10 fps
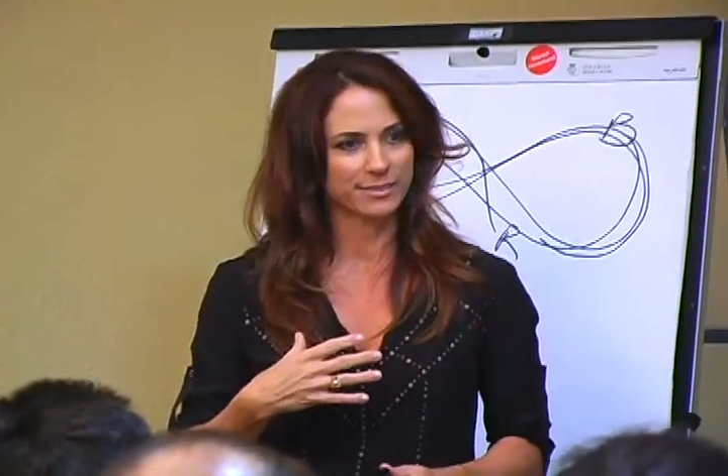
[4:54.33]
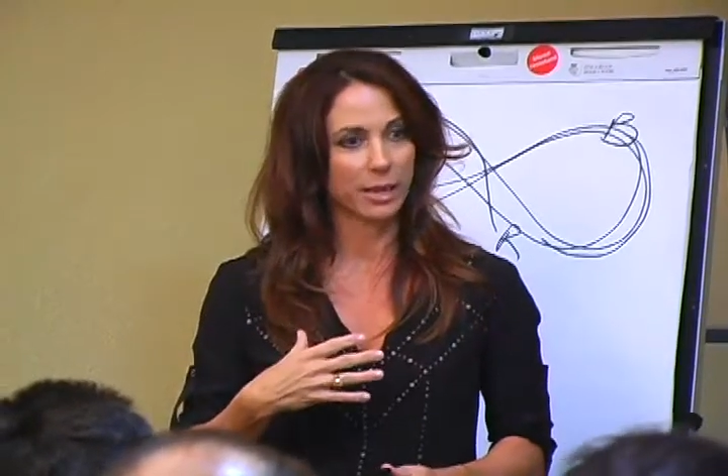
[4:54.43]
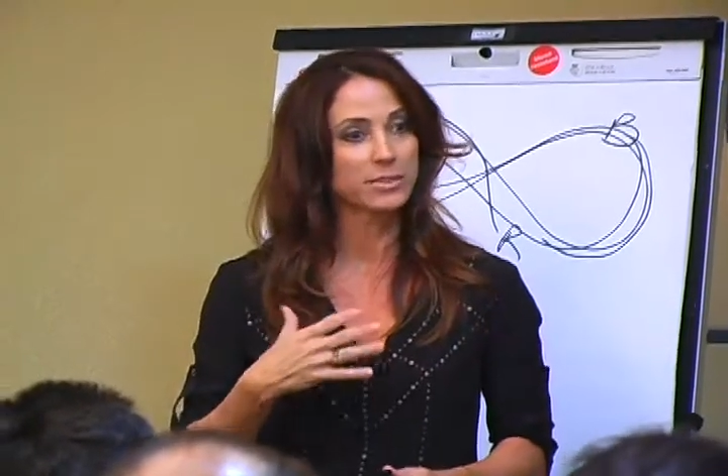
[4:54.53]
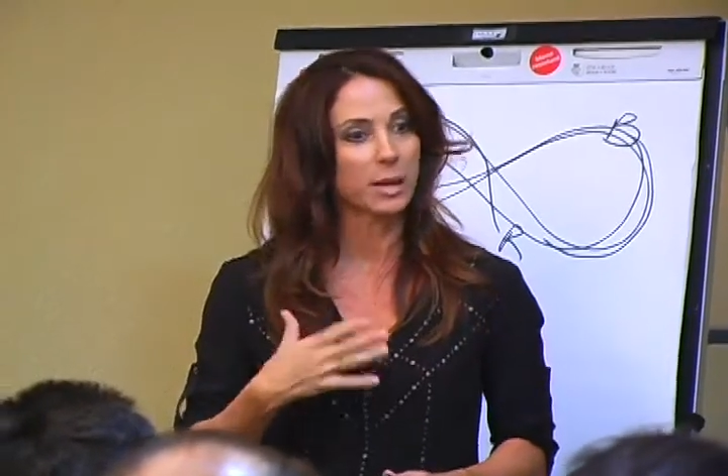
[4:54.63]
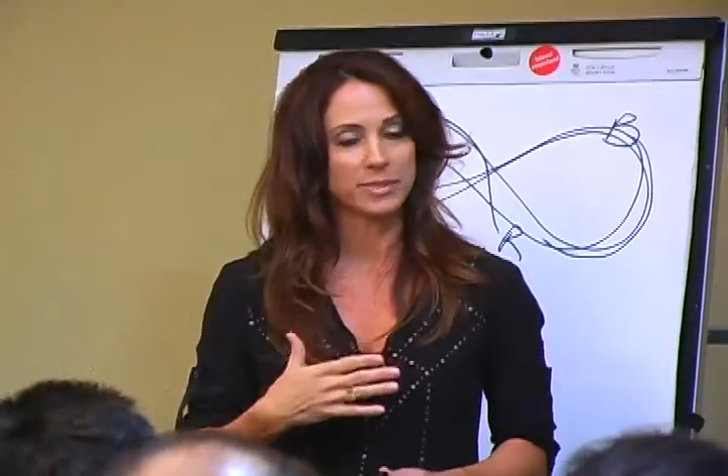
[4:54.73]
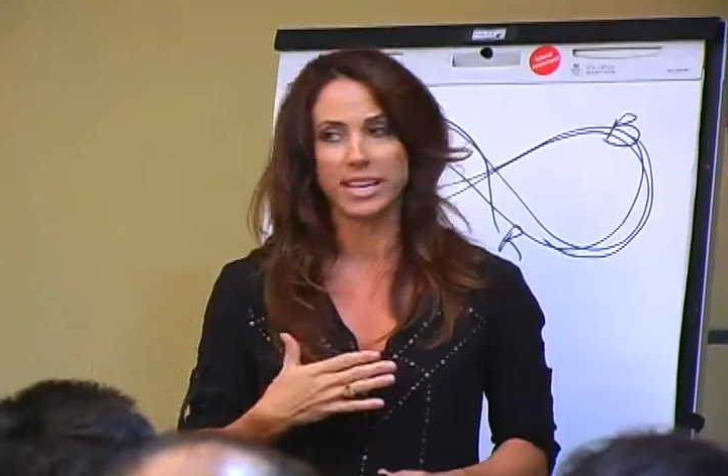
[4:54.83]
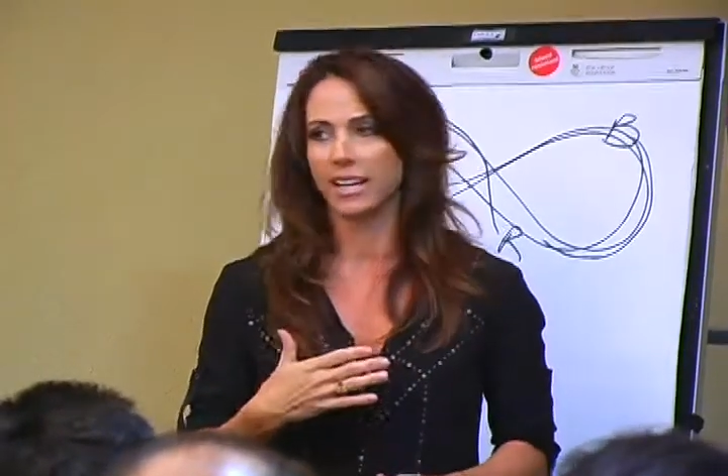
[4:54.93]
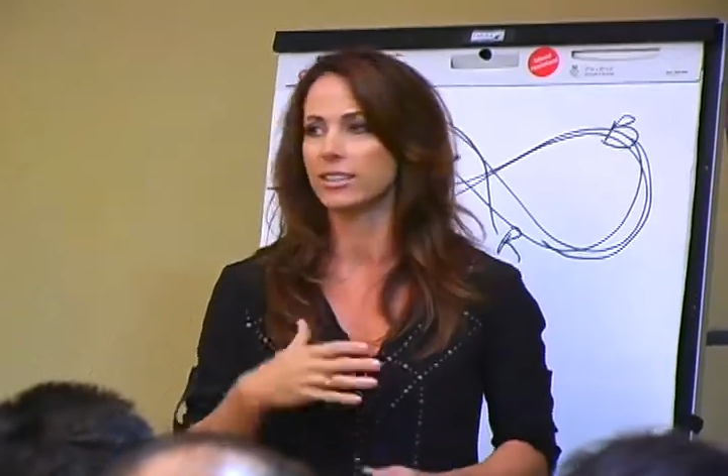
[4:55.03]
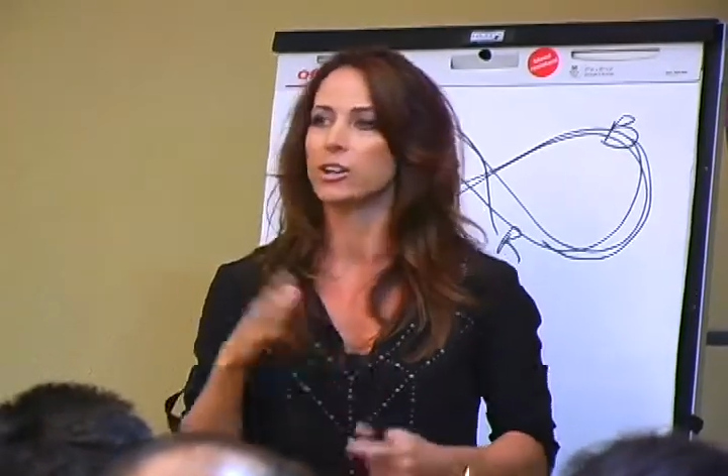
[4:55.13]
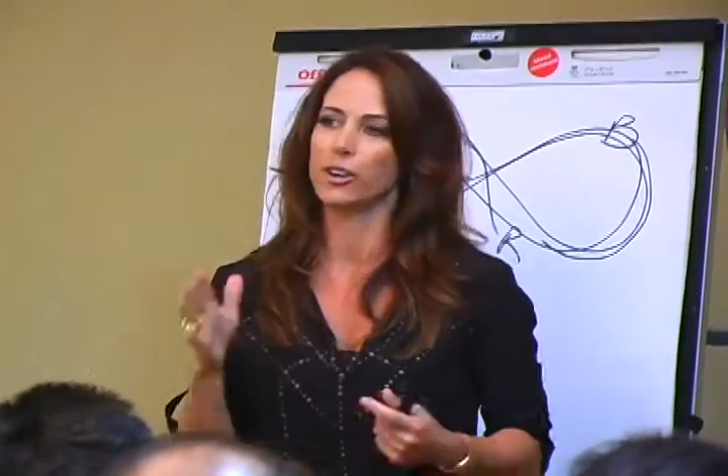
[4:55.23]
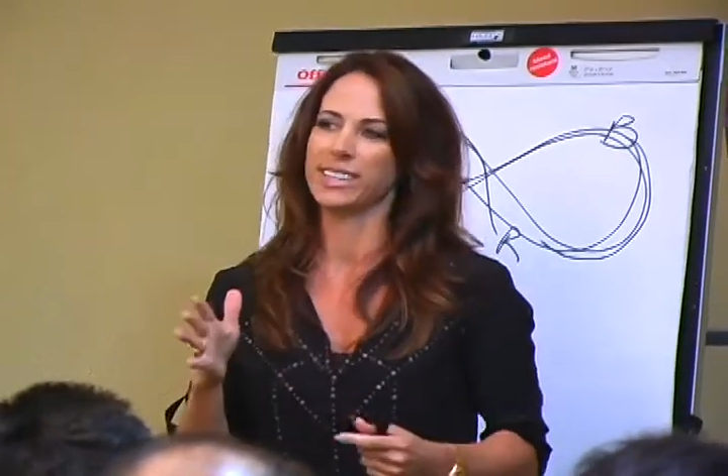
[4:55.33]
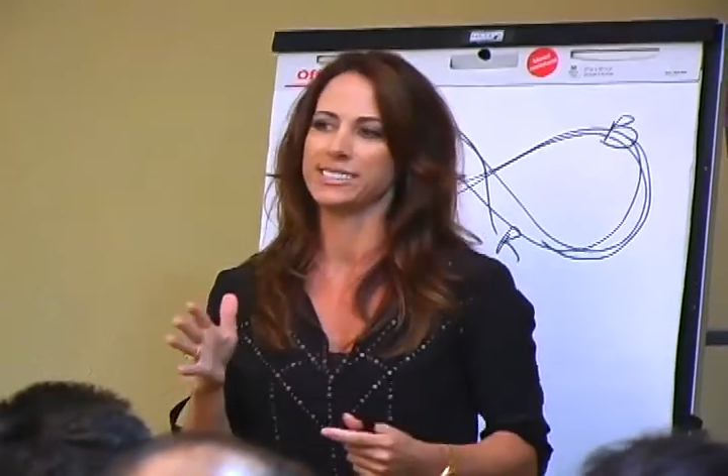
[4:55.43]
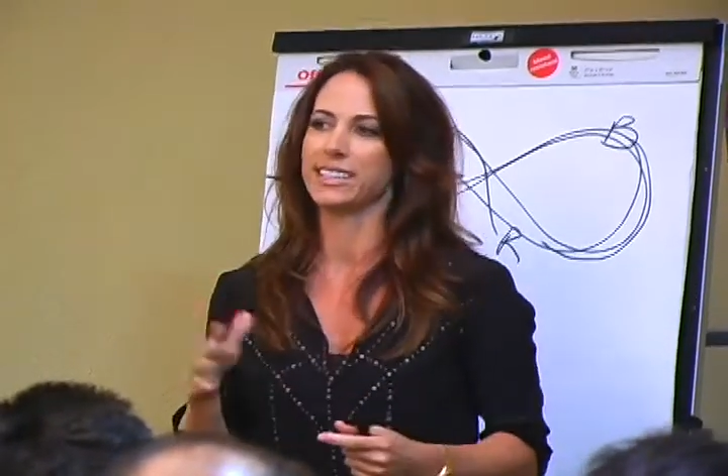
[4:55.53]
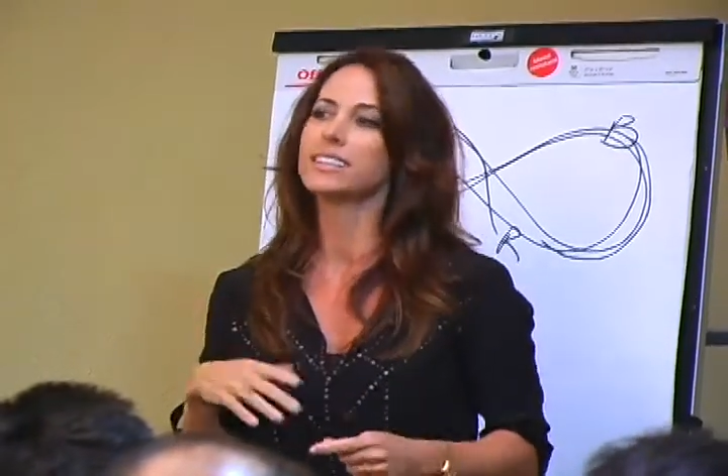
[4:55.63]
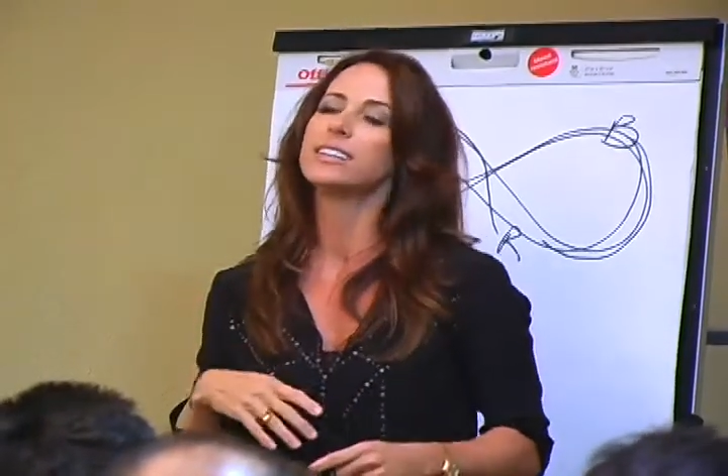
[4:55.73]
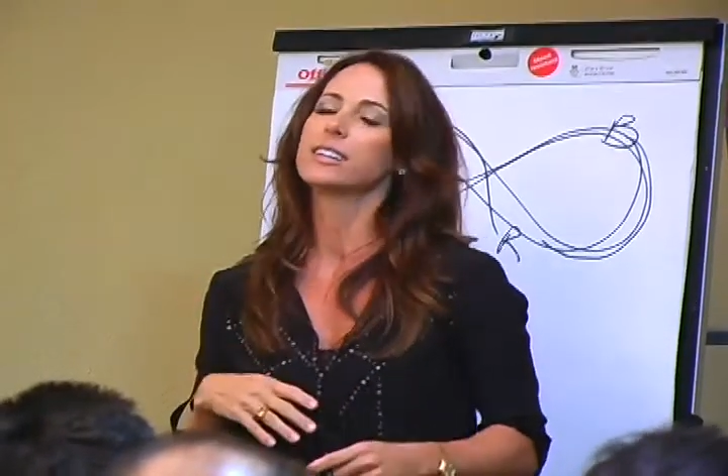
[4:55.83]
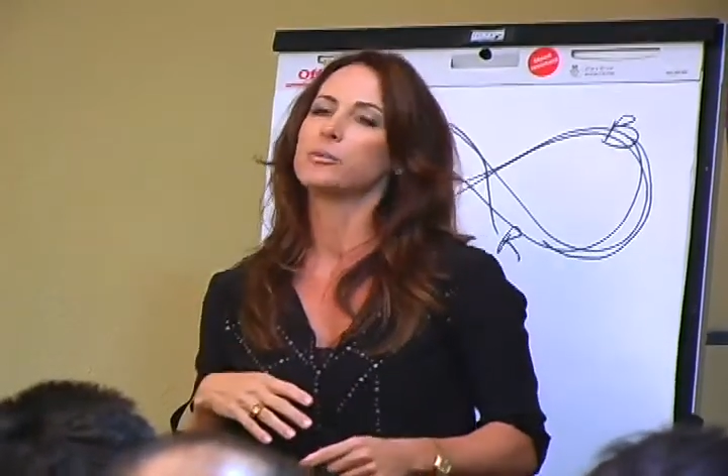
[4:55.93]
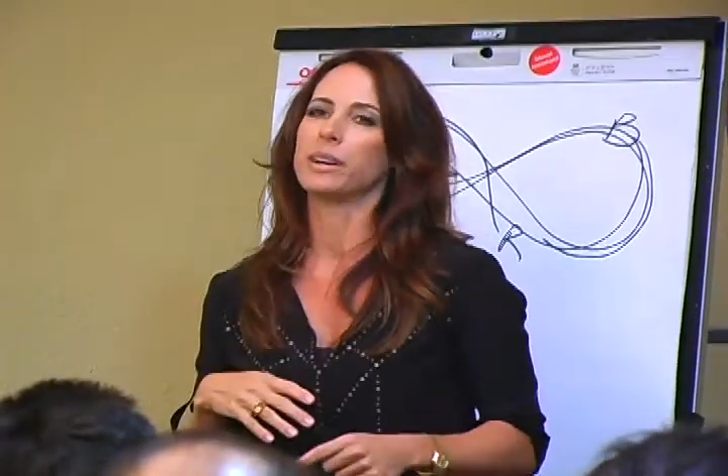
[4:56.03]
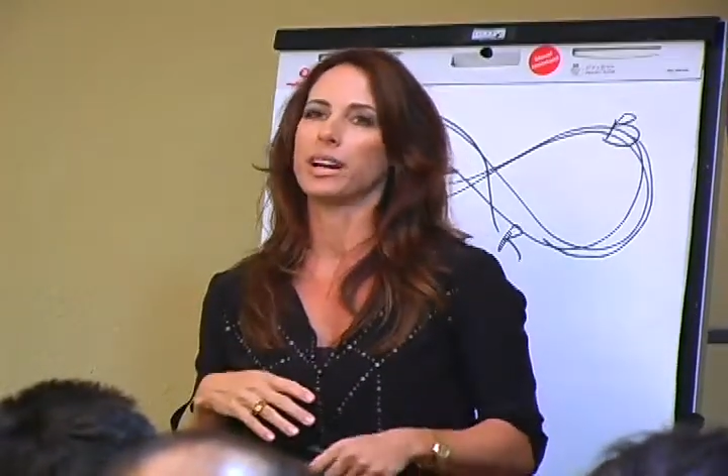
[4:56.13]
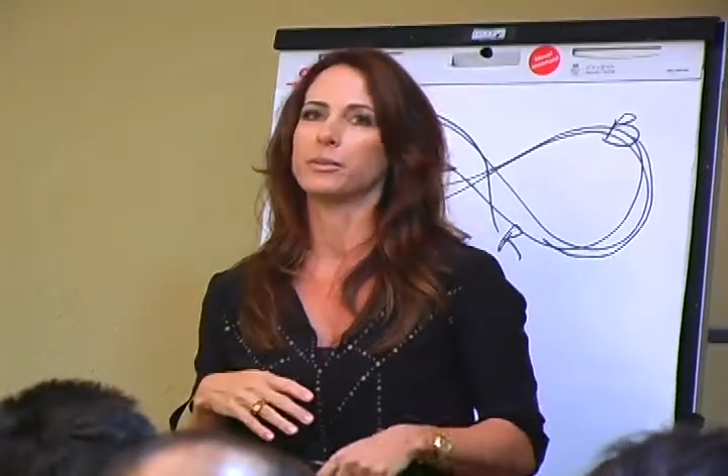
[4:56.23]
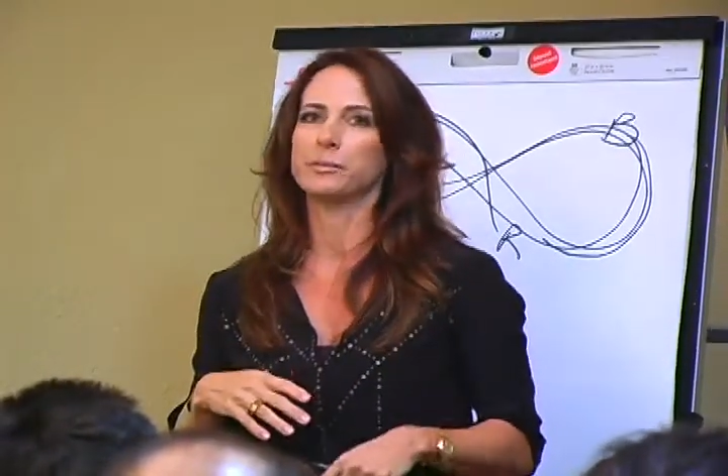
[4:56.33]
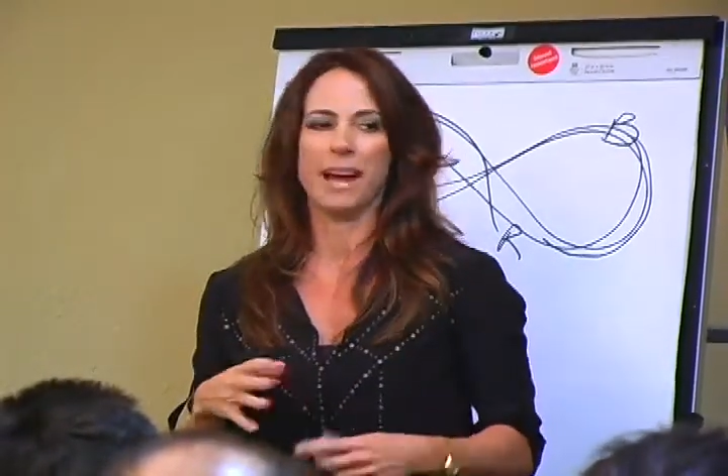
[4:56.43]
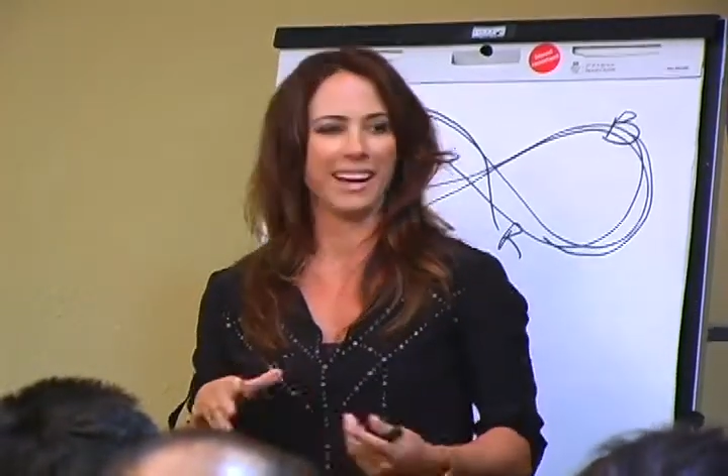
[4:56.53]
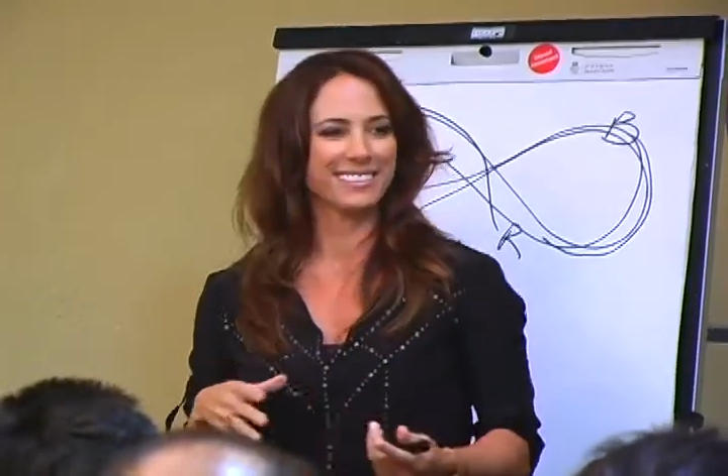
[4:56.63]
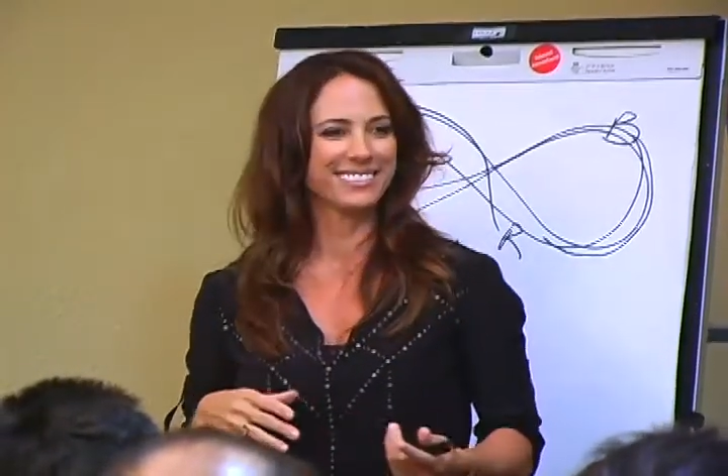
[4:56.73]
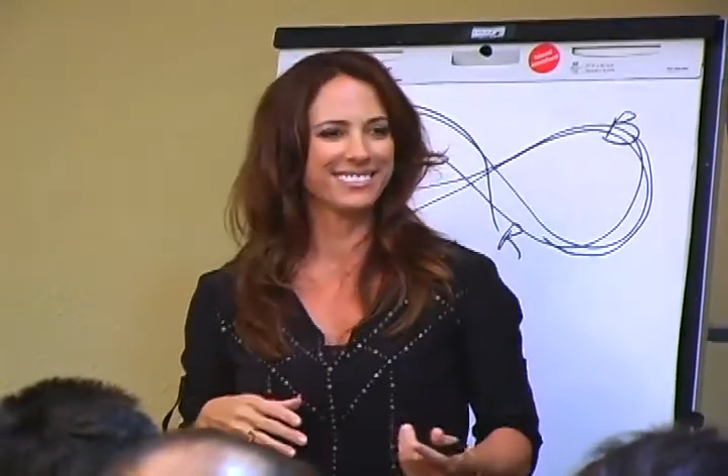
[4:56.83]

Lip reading: I was upset, not crazy, but I was mad.